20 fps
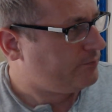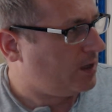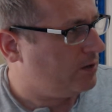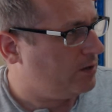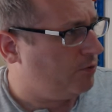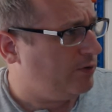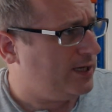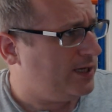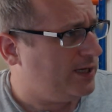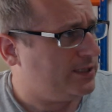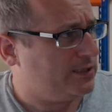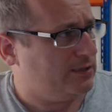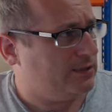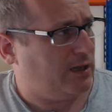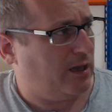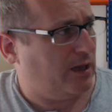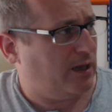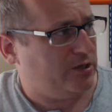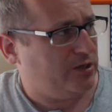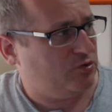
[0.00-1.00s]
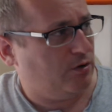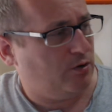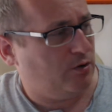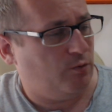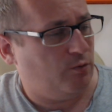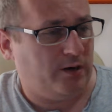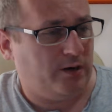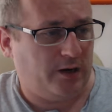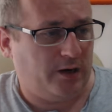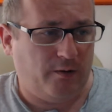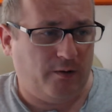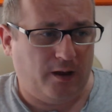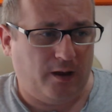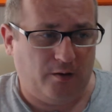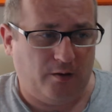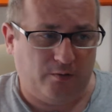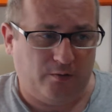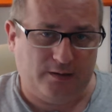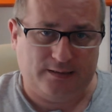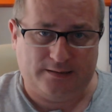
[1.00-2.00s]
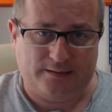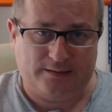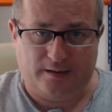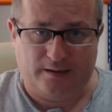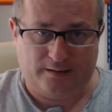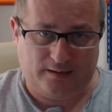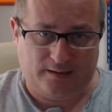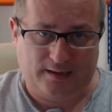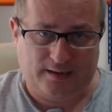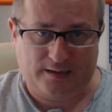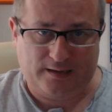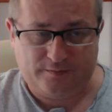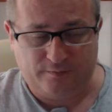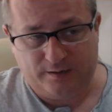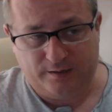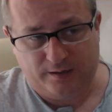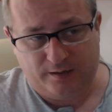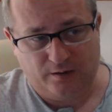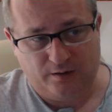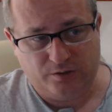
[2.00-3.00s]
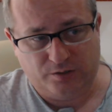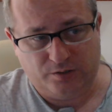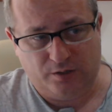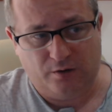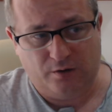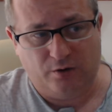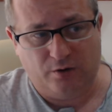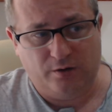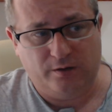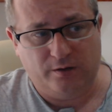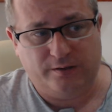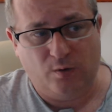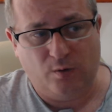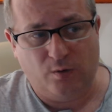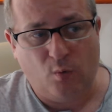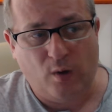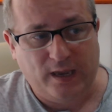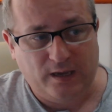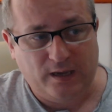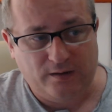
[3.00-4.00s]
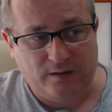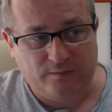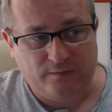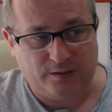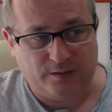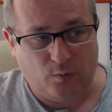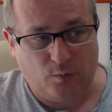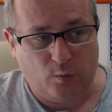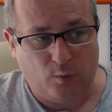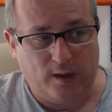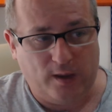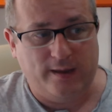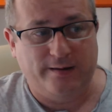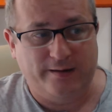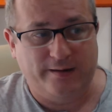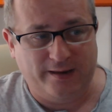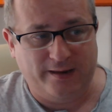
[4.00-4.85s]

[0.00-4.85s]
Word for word: the reason I struggle when I go out is like the last video, as you heard the waves and the wind.